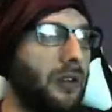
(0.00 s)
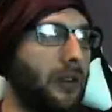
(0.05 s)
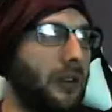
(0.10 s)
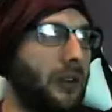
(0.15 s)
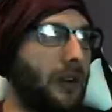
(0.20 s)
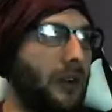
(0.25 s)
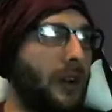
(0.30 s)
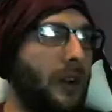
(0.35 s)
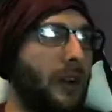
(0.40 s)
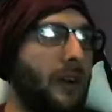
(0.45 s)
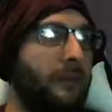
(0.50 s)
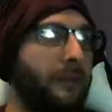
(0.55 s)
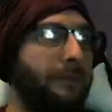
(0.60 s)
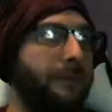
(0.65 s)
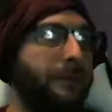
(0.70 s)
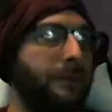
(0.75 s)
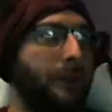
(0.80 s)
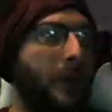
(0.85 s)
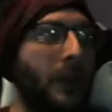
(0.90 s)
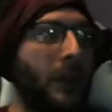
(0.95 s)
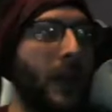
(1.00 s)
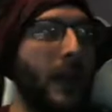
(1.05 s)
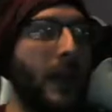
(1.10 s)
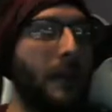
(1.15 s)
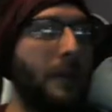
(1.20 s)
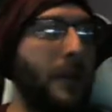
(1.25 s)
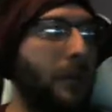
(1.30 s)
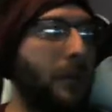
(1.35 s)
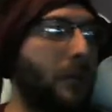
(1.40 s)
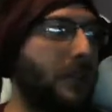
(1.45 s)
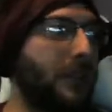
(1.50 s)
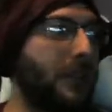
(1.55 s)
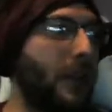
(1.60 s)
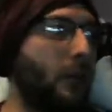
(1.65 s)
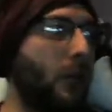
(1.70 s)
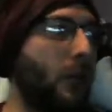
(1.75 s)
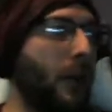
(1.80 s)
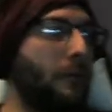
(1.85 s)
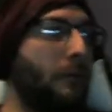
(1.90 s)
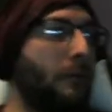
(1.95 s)
A lot of people say
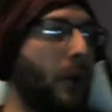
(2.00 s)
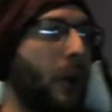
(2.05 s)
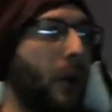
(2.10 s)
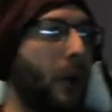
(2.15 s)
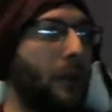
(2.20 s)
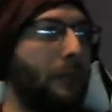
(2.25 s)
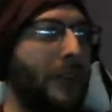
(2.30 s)
run bow and